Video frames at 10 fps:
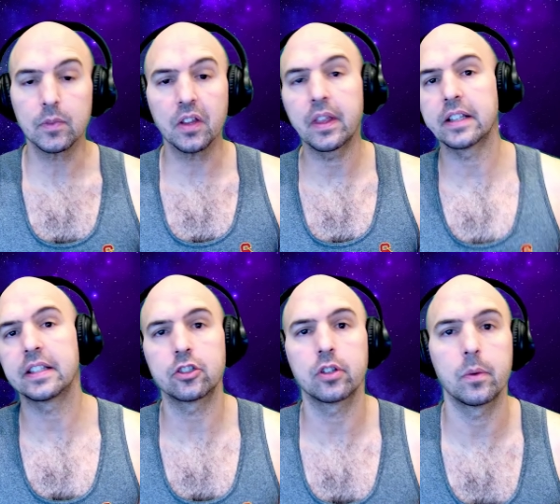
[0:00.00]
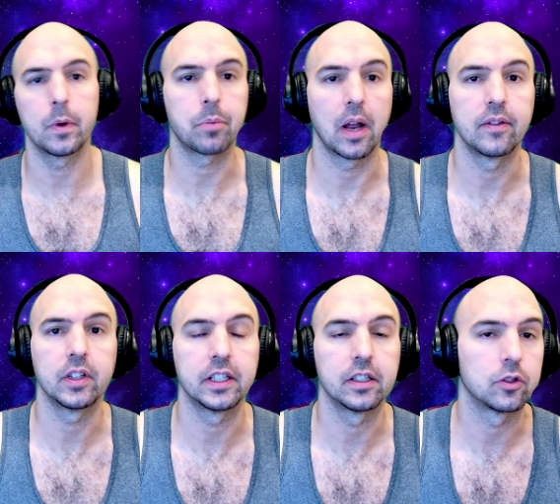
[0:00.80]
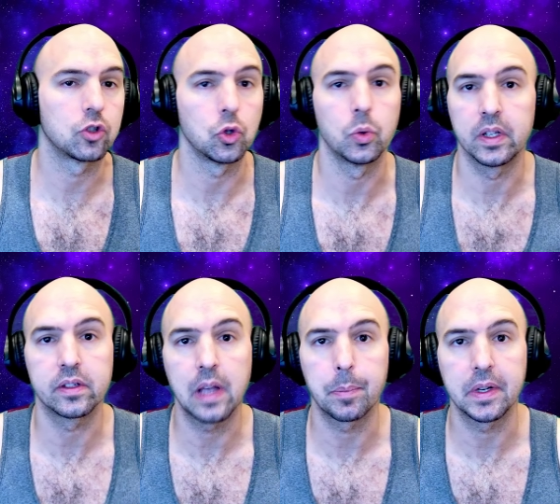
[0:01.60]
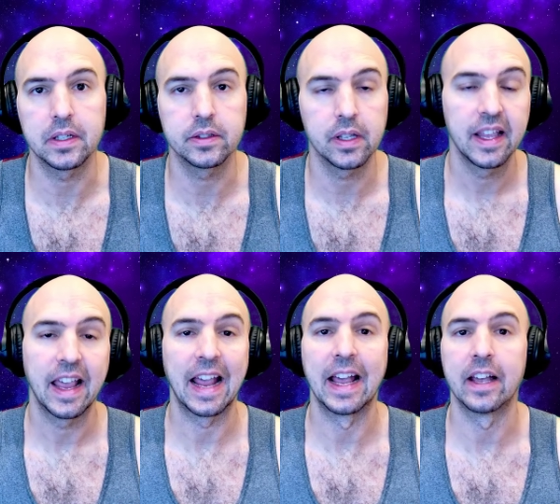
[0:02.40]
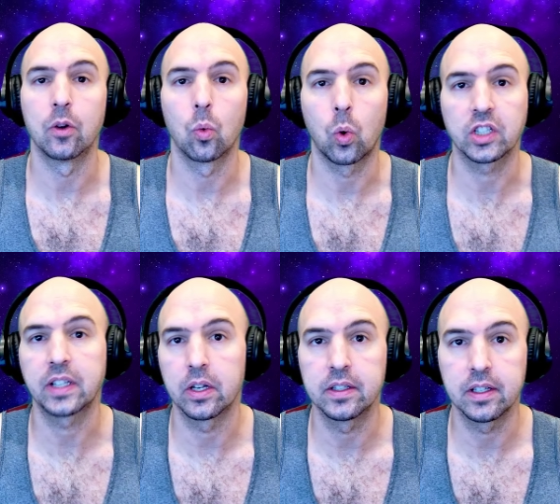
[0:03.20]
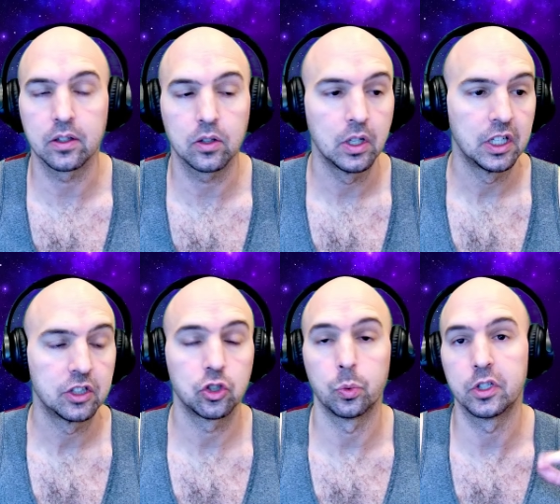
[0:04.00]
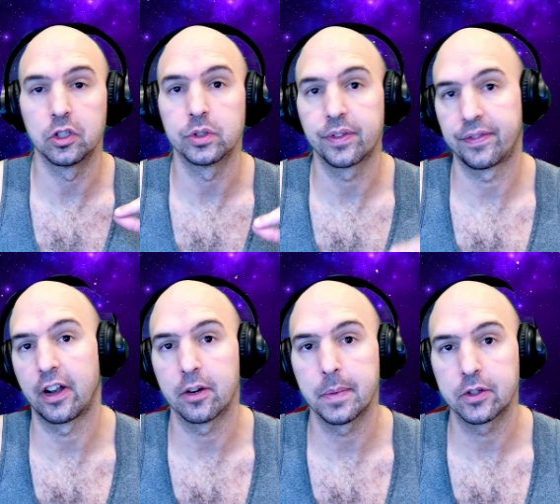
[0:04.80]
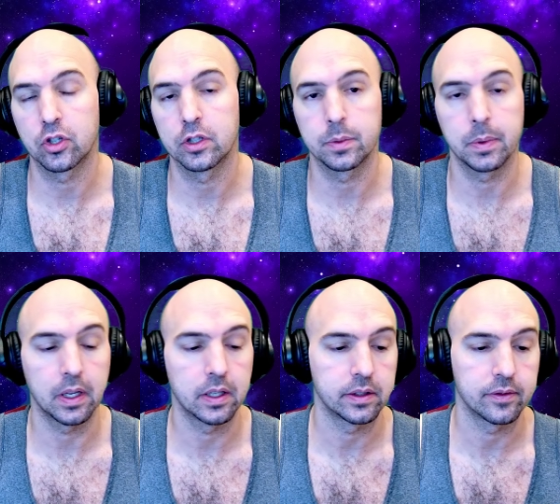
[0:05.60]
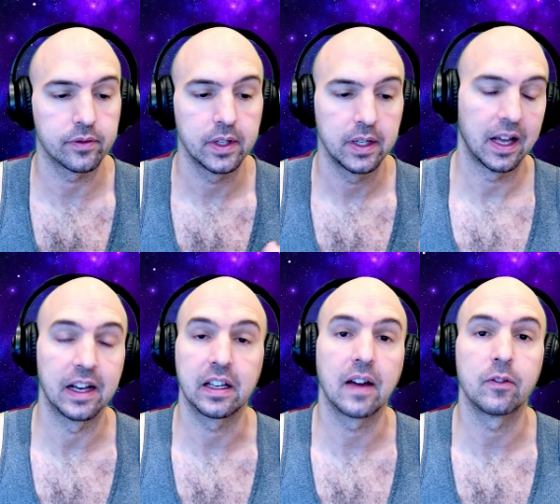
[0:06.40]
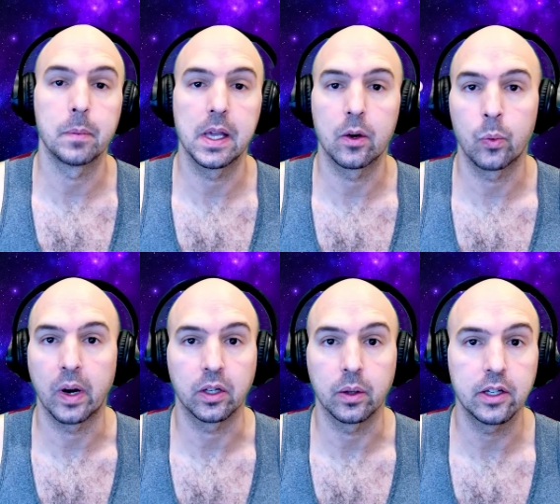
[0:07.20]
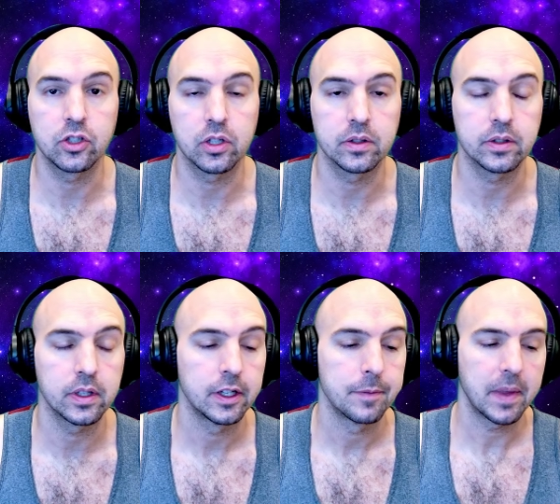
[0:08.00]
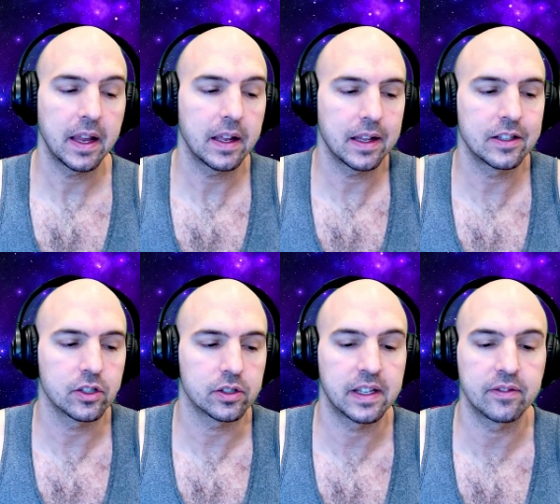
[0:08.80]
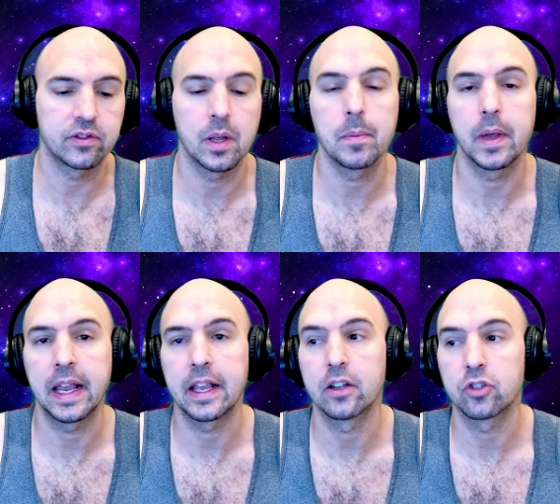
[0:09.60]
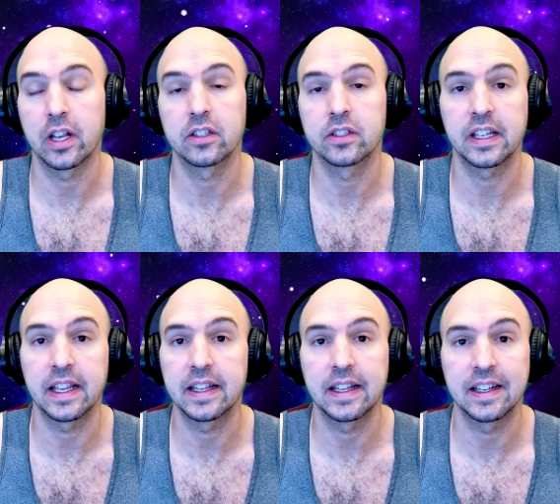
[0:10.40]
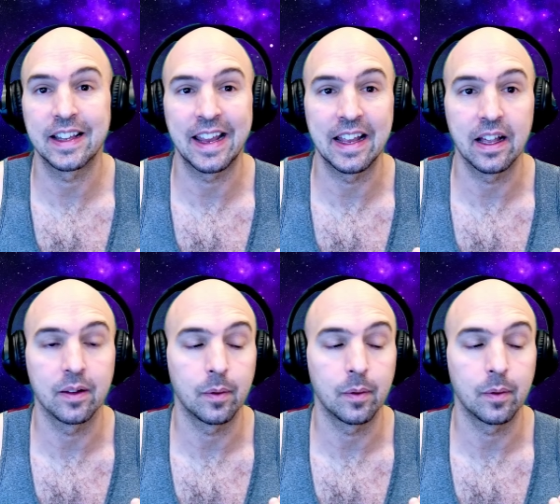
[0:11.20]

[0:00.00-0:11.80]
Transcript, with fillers: They essentially went privately to these companies and worked out a deal to reduce flare emissions because of uh, government regulations, and it just gives them a, a chance to get eh,